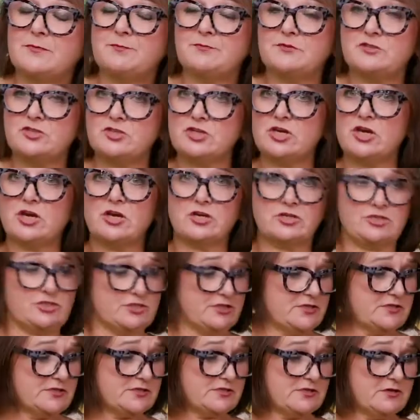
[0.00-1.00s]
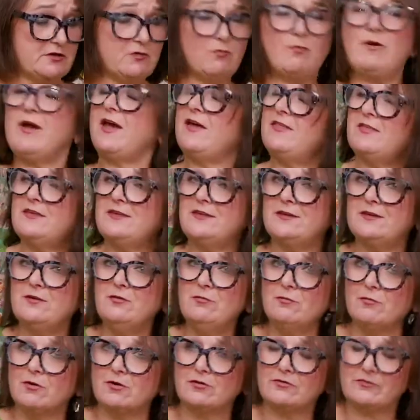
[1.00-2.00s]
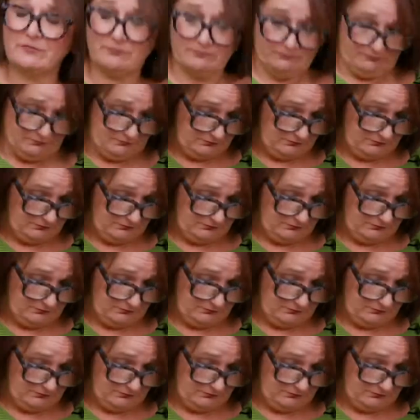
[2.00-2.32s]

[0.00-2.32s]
churches where the yew was.